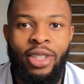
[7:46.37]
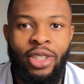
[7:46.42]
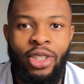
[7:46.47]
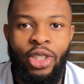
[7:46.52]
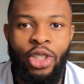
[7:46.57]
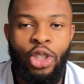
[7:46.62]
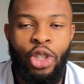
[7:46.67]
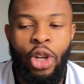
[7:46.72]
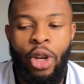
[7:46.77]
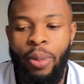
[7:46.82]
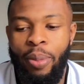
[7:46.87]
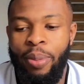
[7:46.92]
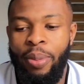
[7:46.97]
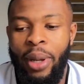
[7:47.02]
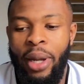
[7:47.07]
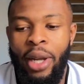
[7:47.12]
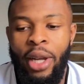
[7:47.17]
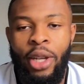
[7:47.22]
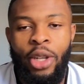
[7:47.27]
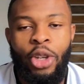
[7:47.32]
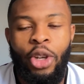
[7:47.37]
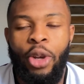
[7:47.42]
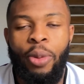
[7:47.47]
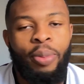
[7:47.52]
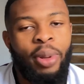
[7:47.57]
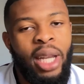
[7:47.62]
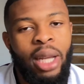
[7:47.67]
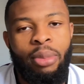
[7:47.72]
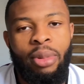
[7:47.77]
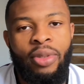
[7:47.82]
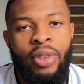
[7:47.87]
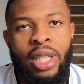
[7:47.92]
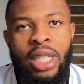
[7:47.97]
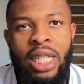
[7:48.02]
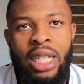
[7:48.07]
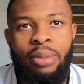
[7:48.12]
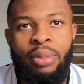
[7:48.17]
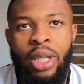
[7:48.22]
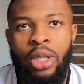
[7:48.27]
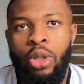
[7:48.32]
You're competing with a
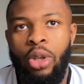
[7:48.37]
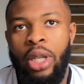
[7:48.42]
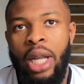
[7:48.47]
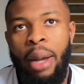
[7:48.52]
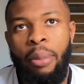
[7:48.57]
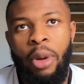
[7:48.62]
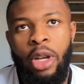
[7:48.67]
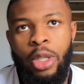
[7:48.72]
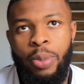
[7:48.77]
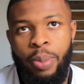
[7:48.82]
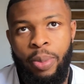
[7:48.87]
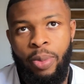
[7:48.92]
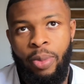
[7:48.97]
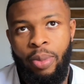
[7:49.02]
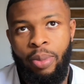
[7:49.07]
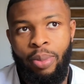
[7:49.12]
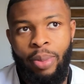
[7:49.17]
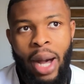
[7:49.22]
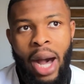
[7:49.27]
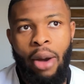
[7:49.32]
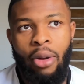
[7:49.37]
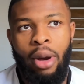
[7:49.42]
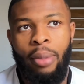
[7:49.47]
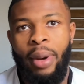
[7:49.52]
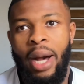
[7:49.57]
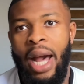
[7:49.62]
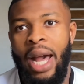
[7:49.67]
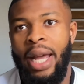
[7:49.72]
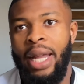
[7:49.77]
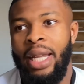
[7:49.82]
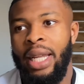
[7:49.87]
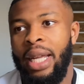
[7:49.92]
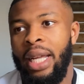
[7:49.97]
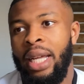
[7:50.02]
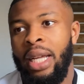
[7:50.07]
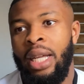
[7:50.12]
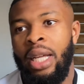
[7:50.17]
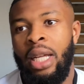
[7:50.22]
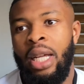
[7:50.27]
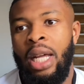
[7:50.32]
team that's got that much power behind it,
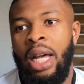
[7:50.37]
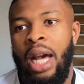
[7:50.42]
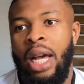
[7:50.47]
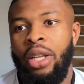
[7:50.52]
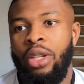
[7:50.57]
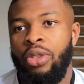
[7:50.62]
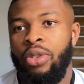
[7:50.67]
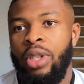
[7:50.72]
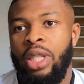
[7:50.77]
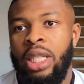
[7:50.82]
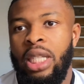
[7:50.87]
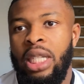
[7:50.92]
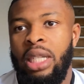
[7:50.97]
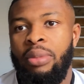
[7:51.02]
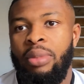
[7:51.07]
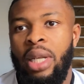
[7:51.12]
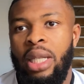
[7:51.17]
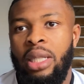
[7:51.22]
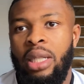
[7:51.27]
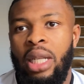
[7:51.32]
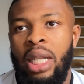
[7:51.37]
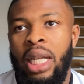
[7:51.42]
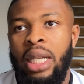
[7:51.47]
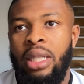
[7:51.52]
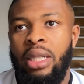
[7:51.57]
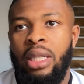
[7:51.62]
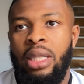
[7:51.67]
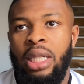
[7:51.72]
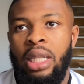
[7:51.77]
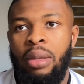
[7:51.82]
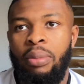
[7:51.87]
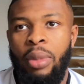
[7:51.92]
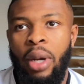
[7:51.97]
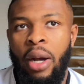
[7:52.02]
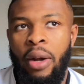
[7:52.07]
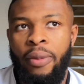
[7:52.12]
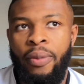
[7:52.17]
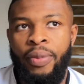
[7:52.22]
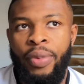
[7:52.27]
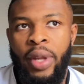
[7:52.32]
and you're a team that's a lesser team. But
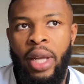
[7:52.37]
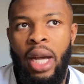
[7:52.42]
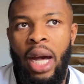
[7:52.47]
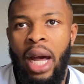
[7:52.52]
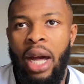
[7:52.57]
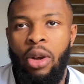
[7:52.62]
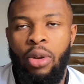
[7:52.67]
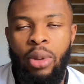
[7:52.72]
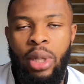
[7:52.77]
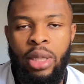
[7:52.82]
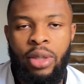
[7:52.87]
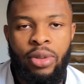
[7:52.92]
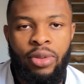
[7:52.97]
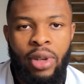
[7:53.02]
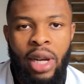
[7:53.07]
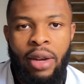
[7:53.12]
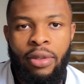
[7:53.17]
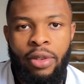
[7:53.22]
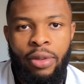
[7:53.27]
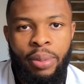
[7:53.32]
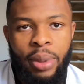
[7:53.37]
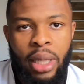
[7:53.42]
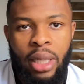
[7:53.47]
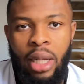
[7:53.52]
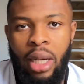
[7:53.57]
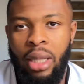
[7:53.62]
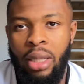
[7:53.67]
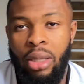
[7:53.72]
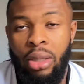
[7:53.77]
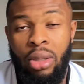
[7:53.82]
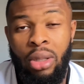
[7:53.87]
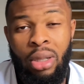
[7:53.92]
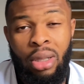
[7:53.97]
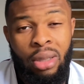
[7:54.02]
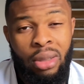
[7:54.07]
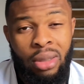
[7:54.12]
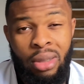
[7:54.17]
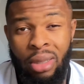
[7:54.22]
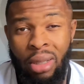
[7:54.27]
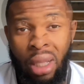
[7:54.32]
I always thrive off being an underdog.
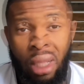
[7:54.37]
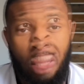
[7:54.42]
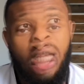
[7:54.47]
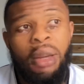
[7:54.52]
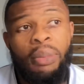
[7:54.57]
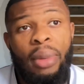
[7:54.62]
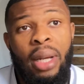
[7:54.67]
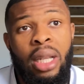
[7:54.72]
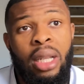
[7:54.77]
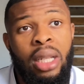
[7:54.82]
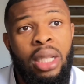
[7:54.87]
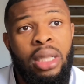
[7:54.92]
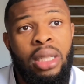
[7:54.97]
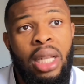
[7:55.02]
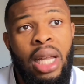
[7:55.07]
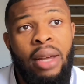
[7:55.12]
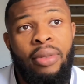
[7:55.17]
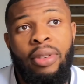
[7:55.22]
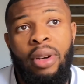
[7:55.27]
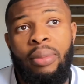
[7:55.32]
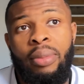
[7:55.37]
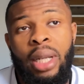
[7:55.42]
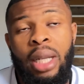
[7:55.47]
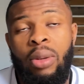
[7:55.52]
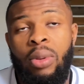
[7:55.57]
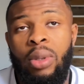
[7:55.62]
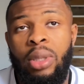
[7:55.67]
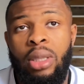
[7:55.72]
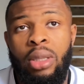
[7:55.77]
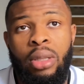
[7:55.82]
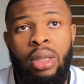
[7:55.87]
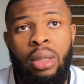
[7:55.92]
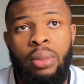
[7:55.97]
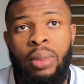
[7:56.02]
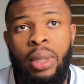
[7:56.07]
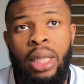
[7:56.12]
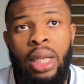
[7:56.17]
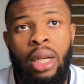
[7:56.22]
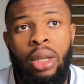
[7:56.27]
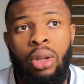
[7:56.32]
Yeah, man, this life update wasn't going to
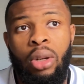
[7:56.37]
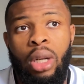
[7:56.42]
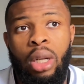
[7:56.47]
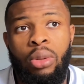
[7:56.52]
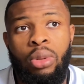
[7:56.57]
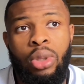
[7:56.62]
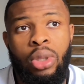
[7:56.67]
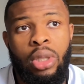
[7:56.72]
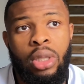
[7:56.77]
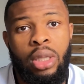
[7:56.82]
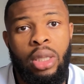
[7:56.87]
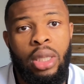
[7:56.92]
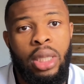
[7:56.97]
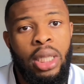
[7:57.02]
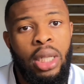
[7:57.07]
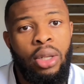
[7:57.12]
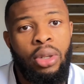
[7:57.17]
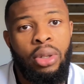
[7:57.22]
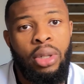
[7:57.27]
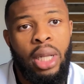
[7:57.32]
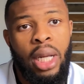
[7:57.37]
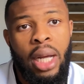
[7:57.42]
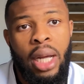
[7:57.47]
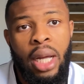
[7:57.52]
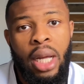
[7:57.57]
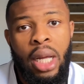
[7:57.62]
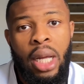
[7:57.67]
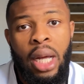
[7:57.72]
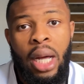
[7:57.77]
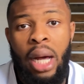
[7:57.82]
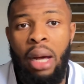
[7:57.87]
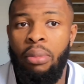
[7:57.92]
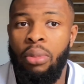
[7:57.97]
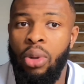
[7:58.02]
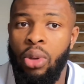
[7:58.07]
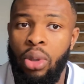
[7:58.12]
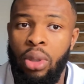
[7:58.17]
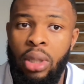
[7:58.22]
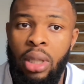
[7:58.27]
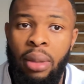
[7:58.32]
be that long. It was just to tell you that I'm
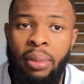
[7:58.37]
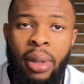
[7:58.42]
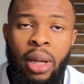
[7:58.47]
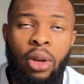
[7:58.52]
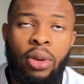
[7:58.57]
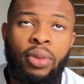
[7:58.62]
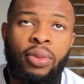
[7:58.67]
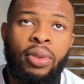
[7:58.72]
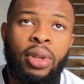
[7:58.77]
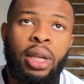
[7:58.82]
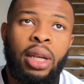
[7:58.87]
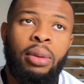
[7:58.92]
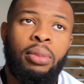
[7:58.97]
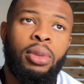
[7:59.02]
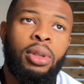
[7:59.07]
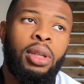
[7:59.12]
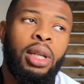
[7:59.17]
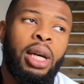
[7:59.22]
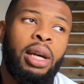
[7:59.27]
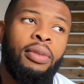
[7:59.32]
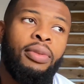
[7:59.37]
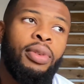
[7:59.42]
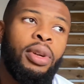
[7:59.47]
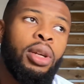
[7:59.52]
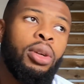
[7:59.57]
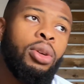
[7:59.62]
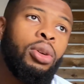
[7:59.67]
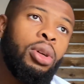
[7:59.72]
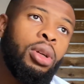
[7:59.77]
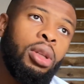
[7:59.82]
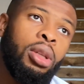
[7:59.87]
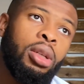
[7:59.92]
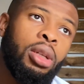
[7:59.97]
good, I'm healthy, alhamdulillah, thank God.